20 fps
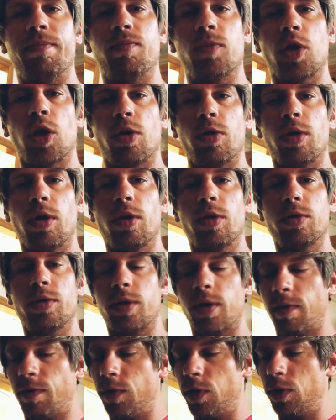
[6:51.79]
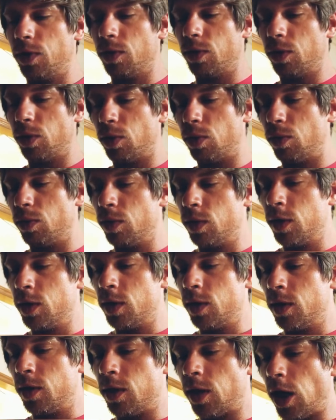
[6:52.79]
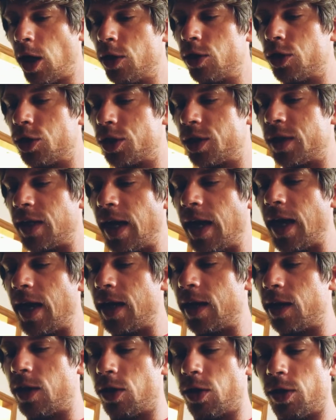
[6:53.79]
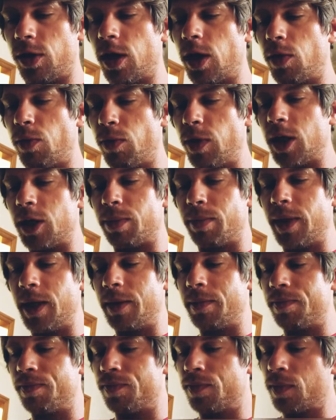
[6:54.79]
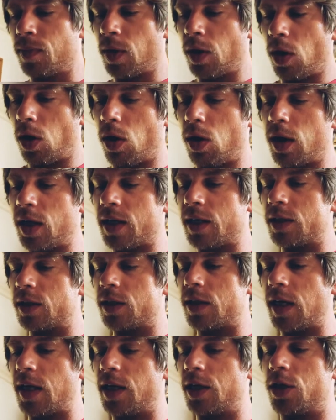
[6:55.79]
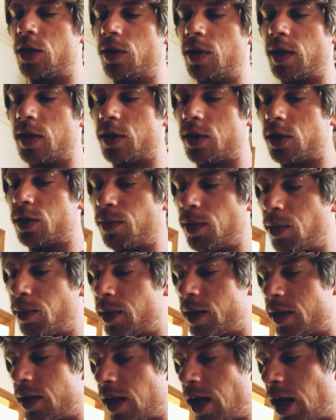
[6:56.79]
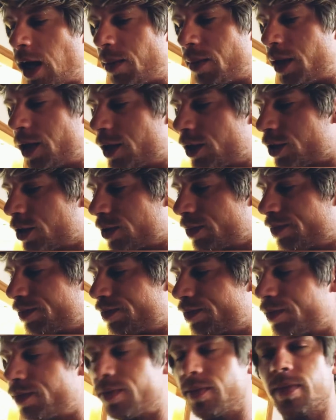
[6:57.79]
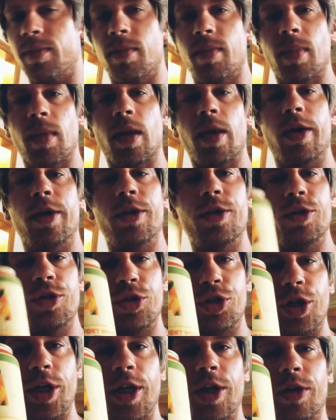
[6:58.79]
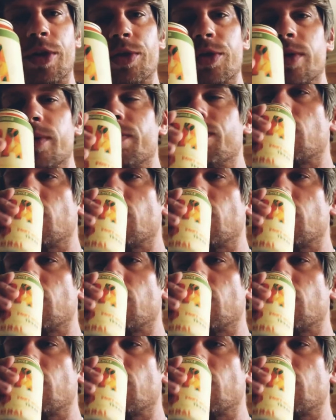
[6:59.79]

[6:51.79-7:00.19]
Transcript: So those of you who understand and are there with me, all I can say to you at this moment in time is cheers.